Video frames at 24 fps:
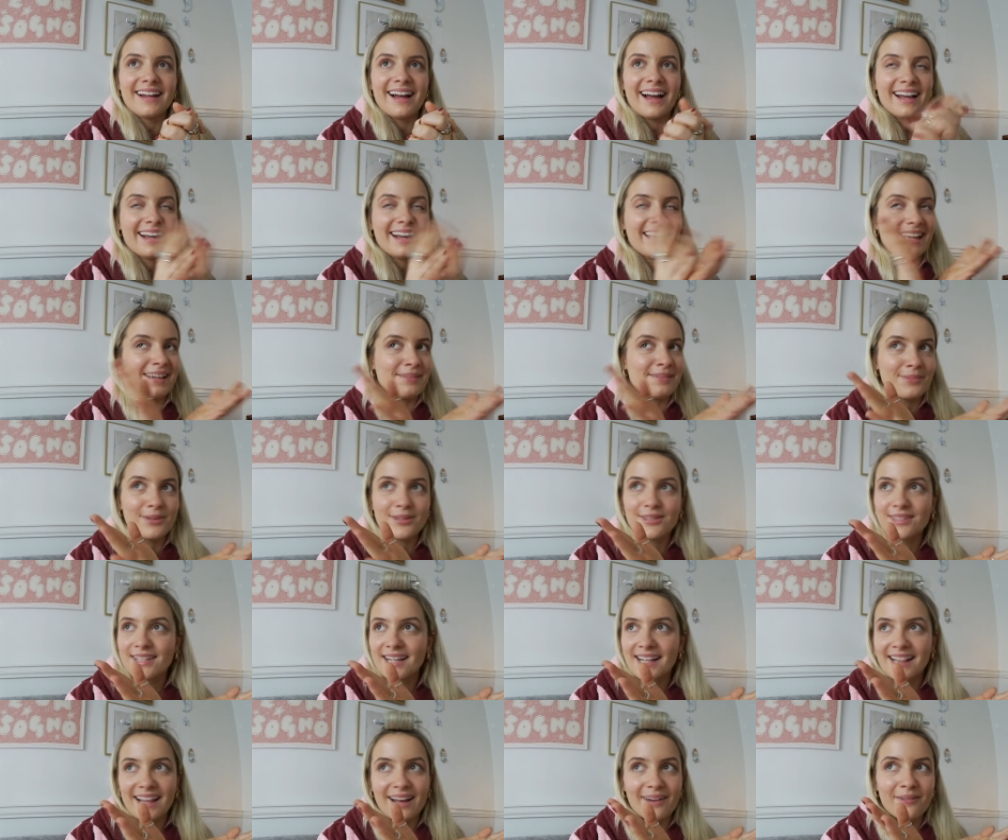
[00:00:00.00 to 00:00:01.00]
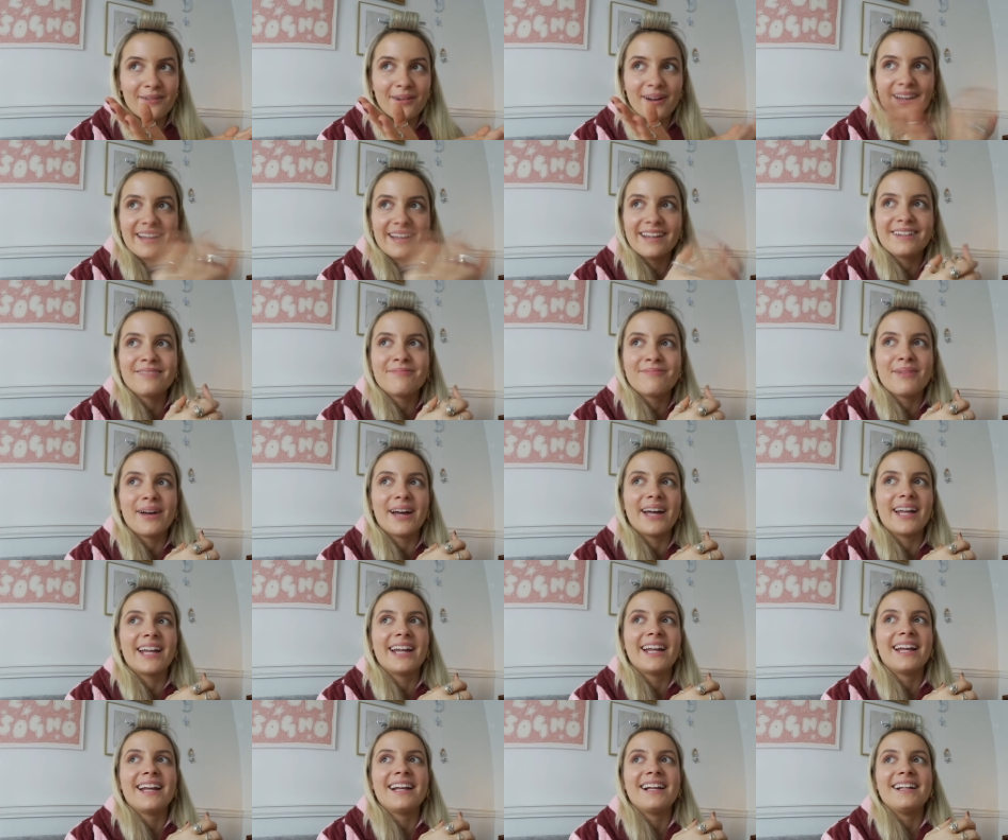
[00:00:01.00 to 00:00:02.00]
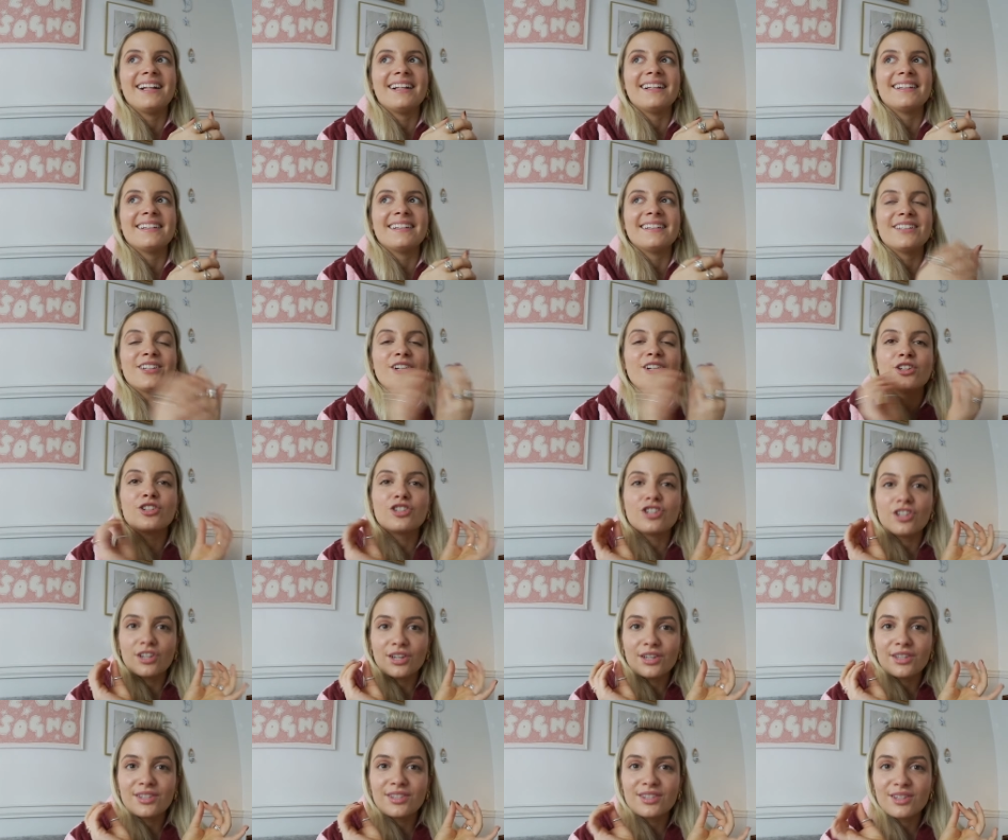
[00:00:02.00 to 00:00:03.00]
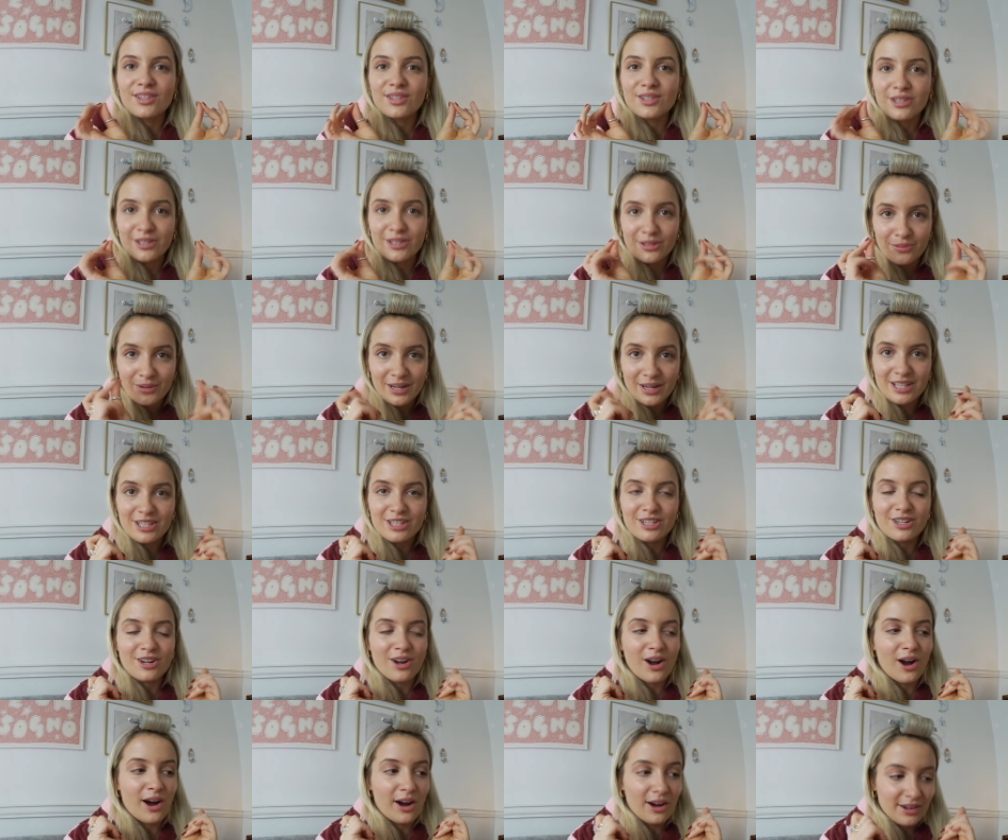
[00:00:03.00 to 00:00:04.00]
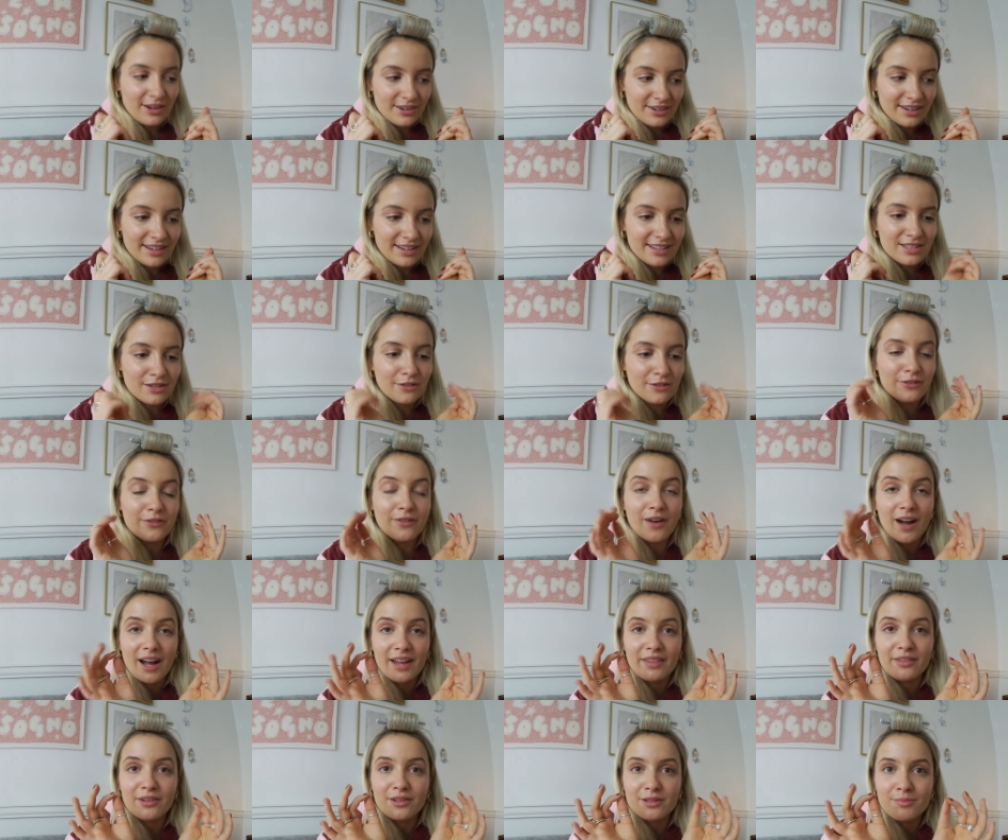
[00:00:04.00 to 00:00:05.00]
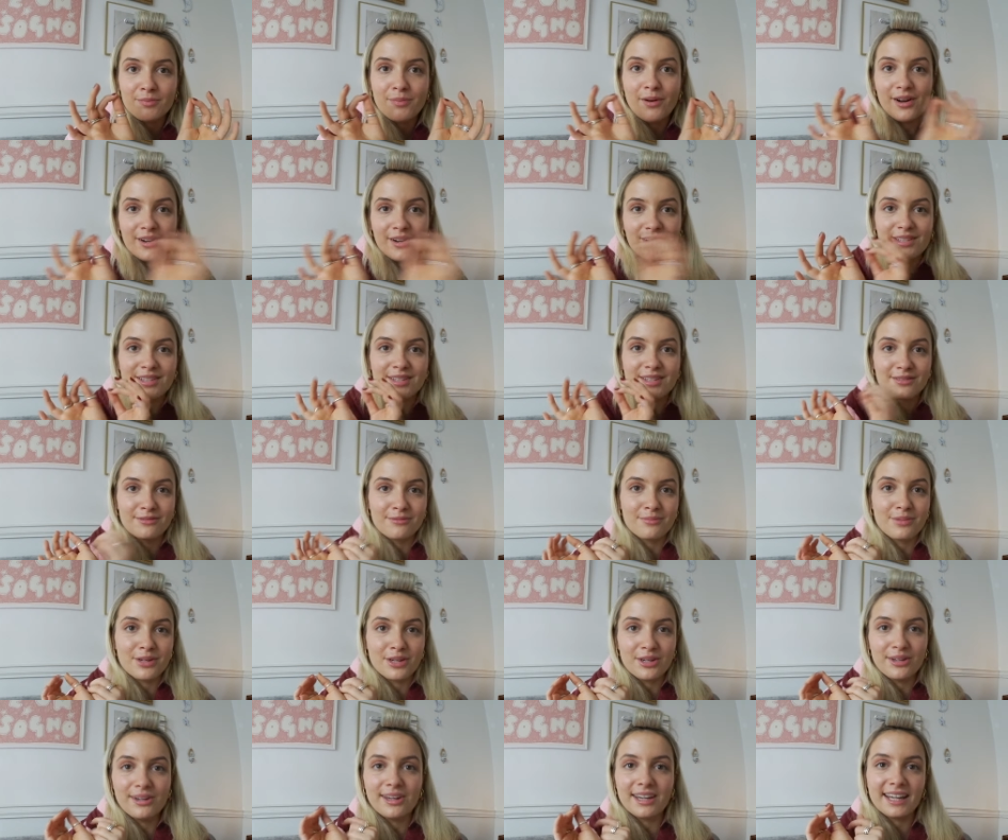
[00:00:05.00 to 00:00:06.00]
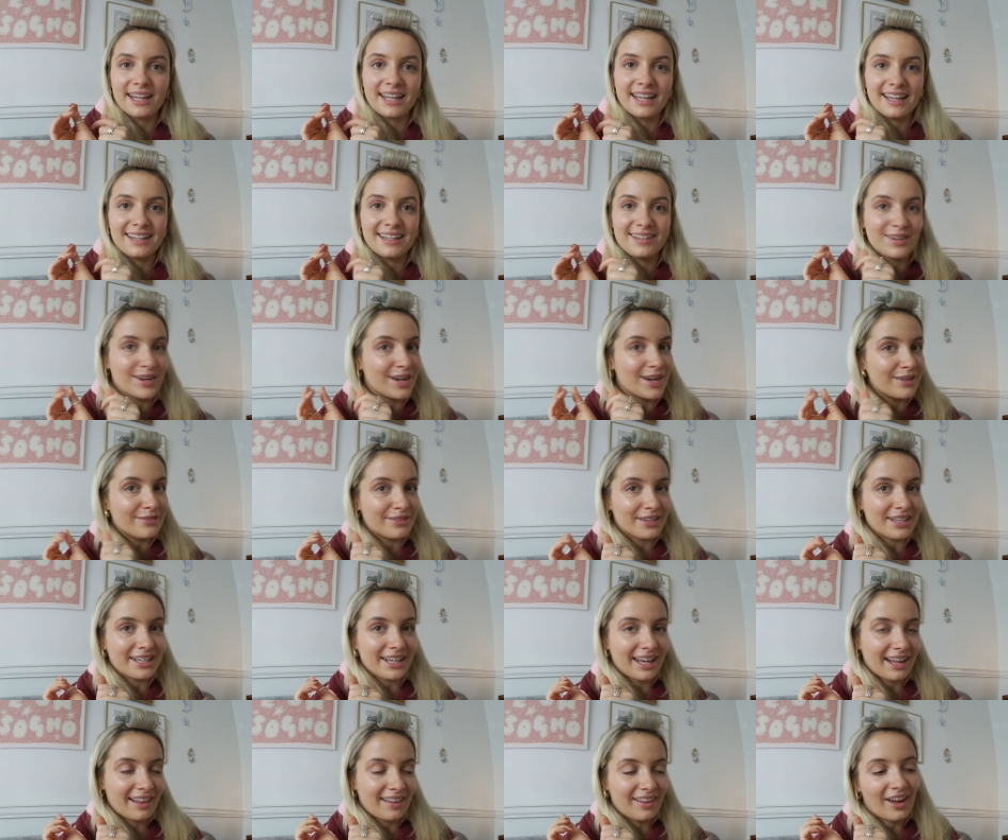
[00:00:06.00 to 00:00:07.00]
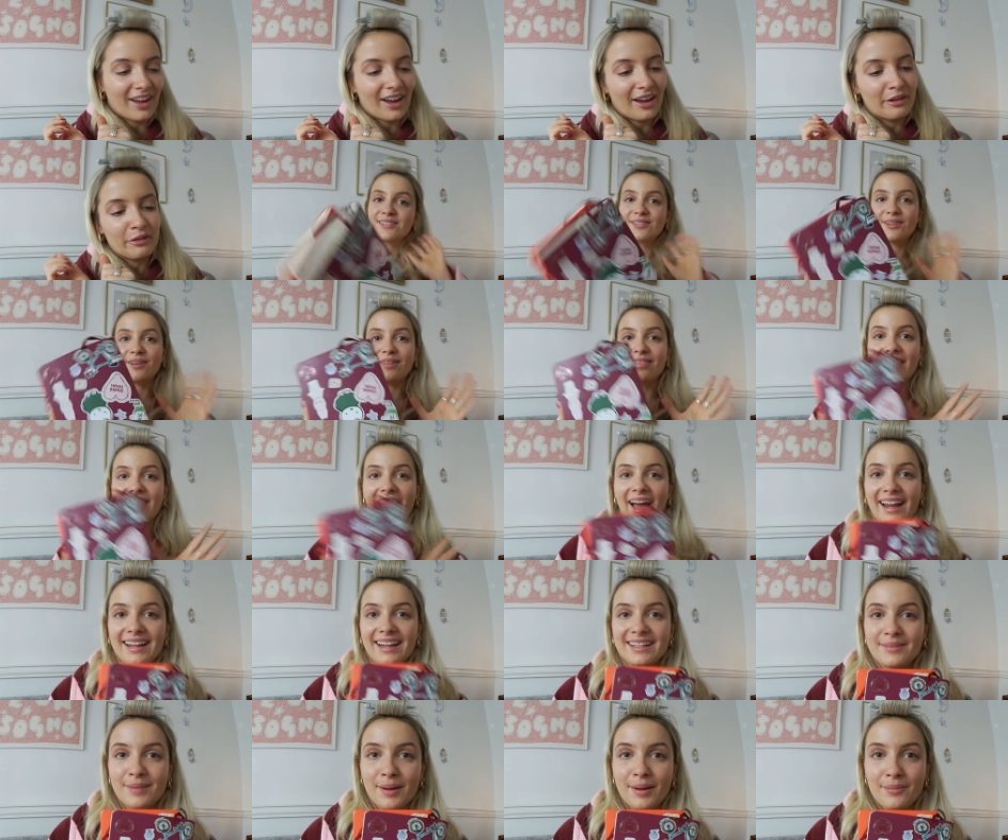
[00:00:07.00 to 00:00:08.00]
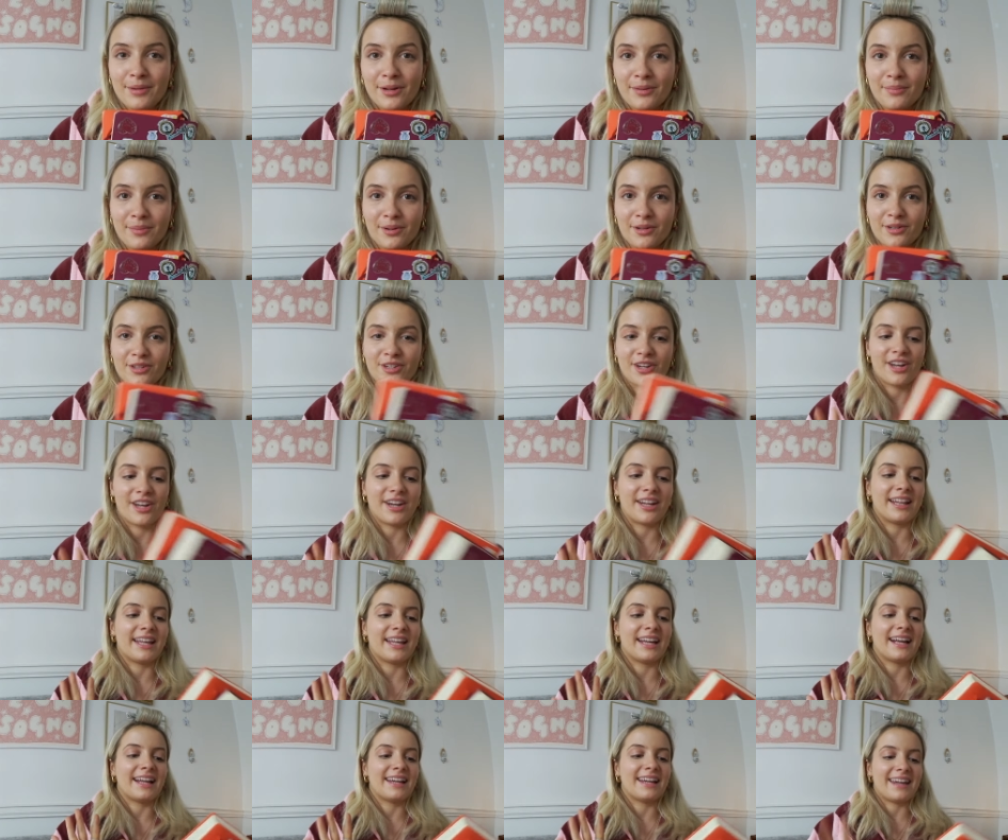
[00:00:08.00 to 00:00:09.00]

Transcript: I keep using that word, but you're just switched on to find those pockets of beauty in your everyday life. So that is my mood board journaling.